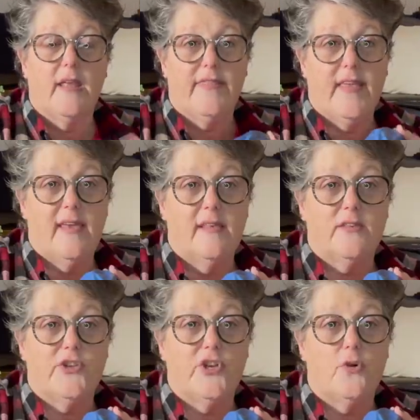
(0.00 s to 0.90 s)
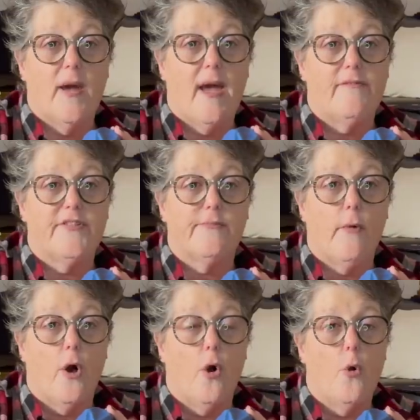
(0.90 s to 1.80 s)
These two have
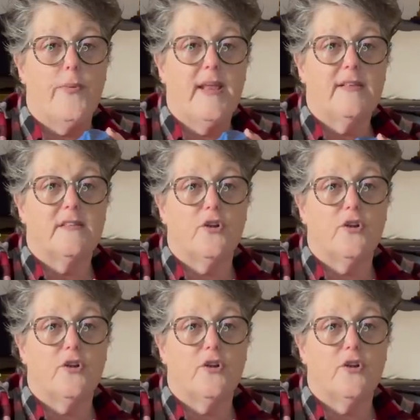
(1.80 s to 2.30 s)
small openings.